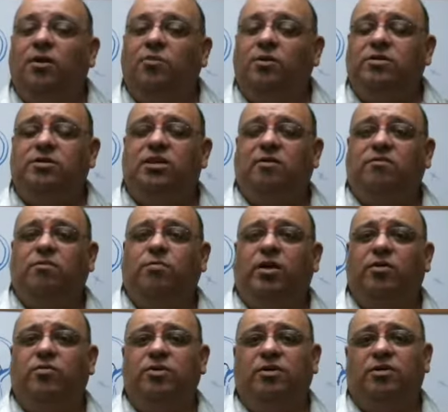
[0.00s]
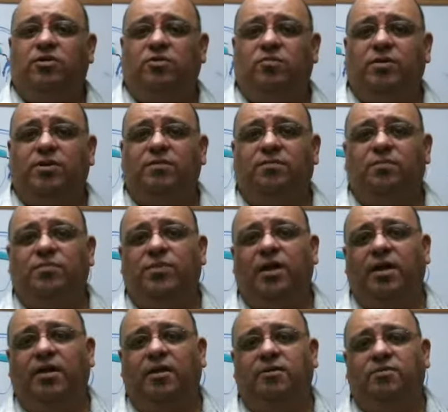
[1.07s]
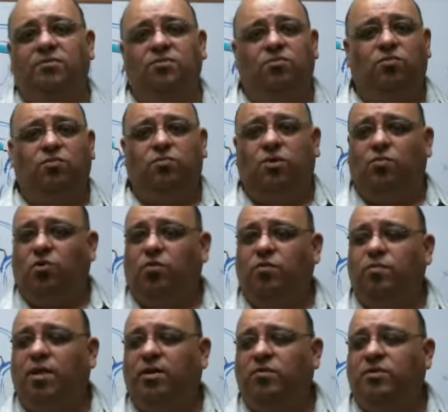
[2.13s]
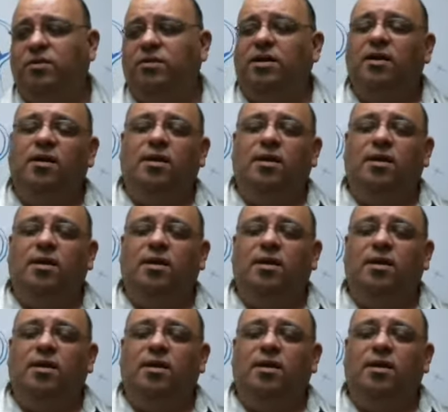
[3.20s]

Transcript: We just have to play with it a little bit. And the more we play with it,